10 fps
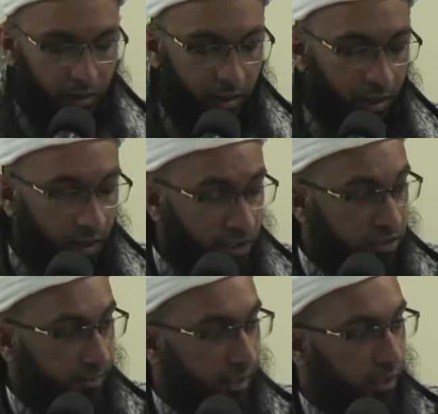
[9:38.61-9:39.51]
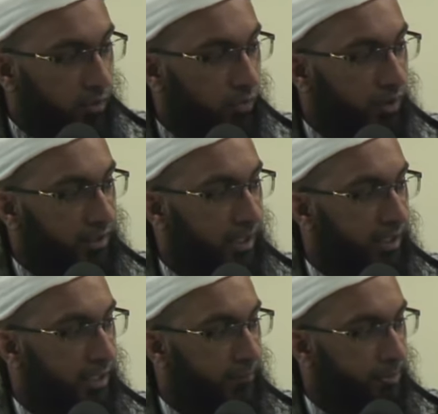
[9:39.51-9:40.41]
Allah subhanahu wa
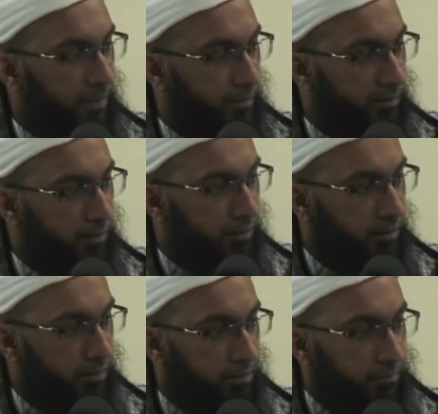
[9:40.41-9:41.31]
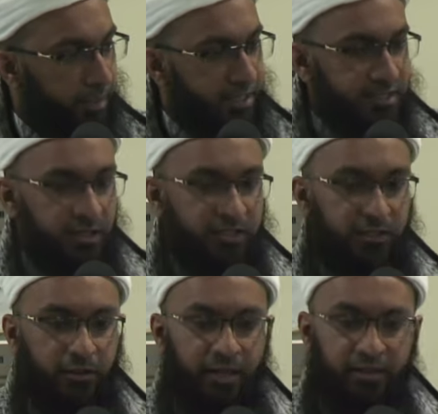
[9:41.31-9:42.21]
ta'ala placing us
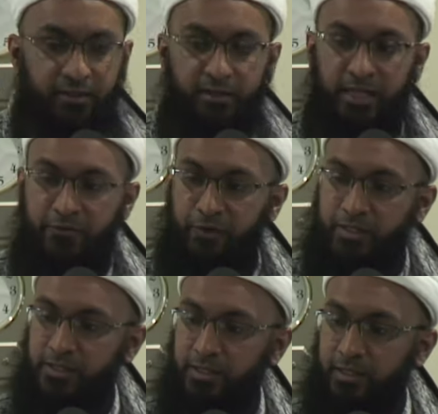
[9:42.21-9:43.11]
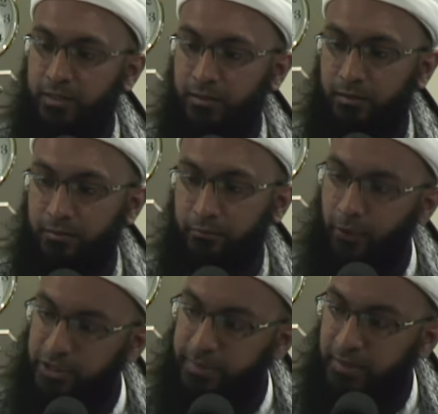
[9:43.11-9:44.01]
into ethnic diversity, more
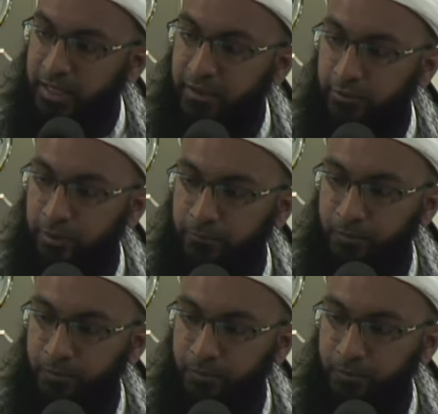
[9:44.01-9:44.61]
respected gathering,